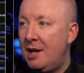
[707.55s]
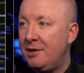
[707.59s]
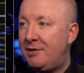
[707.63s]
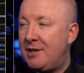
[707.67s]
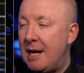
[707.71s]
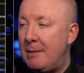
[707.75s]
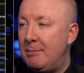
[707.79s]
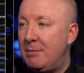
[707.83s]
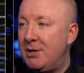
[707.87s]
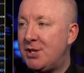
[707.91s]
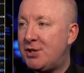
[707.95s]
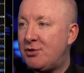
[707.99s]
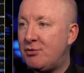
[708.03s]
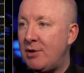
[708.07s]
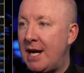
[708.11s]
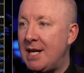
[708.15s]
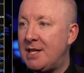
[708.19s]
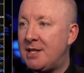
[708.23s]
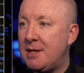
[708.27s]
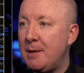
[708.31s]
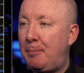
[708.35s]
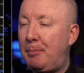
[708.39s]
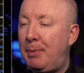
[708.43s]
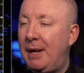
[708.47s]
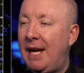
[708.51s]

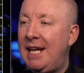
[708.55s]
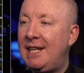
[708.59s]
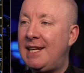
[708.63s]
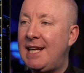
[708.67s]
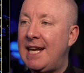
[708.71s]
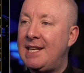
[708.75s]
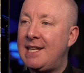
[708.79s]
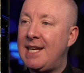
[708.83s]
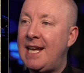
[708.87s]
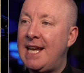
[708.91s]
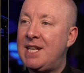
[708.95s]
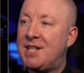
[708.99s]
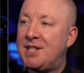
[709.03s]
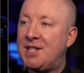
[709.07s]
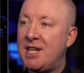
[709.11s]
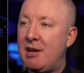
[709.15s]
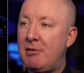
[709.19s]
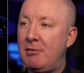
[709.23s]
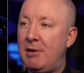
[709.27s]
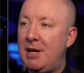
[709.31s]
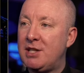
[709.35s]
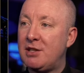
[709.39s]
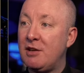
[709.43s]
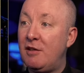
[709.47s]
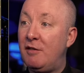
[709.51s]
Demonstrator PDD
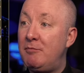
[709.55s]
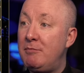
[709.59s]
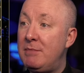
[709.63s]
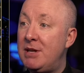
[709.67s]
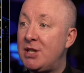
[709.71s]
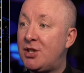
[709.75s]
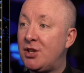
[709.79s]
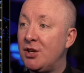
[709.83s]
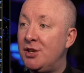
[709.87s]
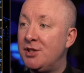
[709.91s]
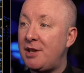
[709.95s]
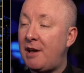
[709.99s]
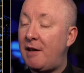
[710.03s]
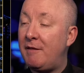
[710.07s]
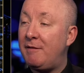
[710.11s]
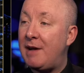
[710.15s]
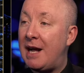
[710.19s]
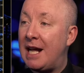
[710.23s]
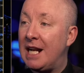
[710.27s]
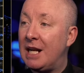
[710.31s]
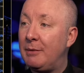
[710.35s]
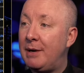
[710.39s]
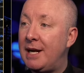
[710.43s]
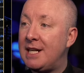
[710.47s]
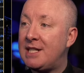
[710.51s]
series of missions
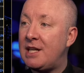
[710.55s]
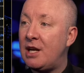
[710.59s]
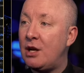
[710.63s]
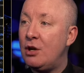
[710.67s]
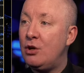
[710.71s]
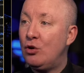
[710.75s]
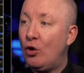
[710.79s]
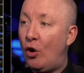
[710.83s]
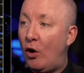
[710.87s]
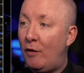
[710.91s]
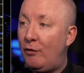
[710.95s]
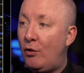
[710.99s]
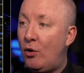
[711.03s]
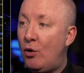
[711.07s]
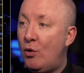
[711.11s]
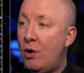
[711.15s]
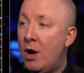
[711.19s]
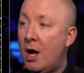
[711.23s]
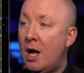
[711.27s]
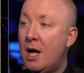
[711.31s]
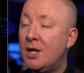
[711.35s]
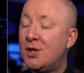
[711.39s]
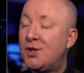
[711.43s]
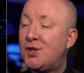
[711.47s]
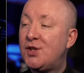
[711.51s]
evaluating novel
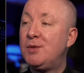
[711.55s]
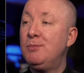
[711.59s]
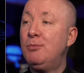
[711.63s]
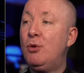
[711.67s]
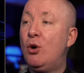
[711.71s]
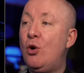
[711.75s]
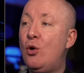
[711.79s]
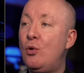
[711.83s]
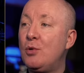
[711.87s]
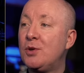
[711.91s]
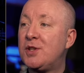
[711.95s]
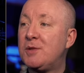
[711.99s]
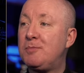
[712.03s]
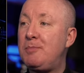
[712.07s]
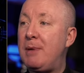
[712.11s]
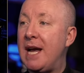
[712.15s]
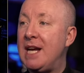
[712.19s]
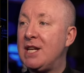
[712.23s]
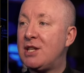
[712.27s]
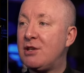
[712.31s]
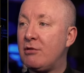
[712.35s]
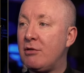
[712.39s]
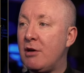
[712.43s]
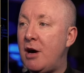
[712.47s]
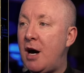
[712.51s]
small
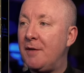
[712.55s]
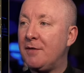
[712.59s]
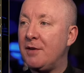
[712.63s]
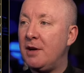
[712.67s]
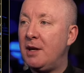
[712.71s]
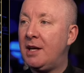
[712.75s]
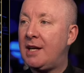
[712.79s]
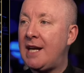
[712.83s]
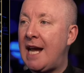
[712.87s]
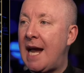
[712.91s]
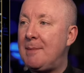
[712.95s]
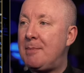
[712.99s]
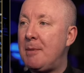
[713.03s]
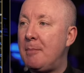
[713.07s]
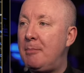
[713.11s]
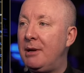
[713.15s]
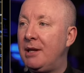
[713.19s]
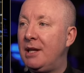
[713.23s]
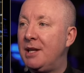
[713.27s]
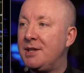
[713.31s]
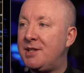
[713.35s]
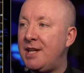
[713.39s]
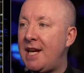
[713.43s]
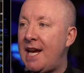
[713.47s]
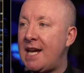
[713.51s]
spacecraft and
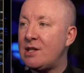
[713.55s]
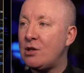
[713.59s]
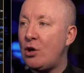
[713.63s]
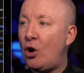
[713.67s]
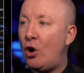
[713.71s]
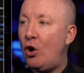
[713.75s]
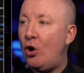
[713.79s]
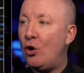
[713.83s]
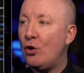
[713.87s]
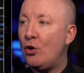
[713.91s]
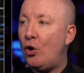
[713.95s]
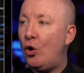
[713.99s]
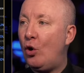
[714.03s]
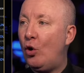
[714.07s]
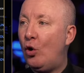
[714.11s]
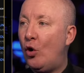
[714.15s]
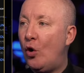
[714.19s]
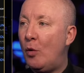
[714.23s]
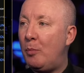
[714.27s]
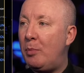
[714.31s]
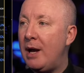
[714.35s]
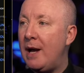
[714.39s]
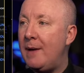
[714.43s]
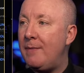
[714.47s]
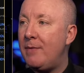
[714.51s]
capabilities on
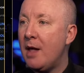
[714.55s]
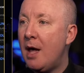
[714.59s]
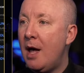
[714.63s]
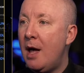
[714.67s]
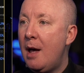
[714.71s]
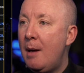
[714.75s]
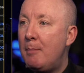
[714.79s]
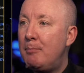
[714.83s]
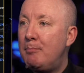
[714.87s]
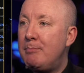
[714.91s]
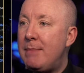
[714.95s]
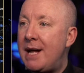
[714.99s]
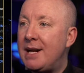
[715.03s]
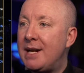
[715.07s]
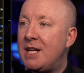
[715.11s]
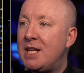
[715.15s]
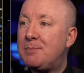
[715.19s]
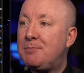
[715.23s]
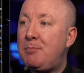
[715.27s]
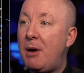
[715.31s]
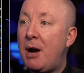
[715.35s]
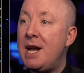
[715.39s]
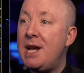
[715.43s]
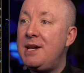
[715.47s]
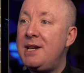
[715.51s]
orbit,
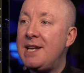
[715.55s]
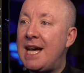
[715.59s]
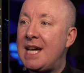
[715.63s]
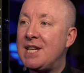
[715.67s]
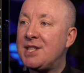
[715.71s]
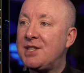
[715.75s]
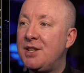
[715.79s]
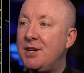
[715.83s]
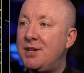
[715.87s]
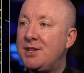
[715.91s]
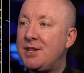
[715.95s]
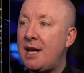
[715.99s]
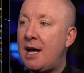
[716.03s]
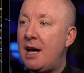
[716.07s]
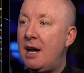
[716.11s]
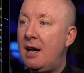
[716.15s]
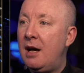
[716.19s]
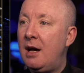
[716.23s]
managed by NASA's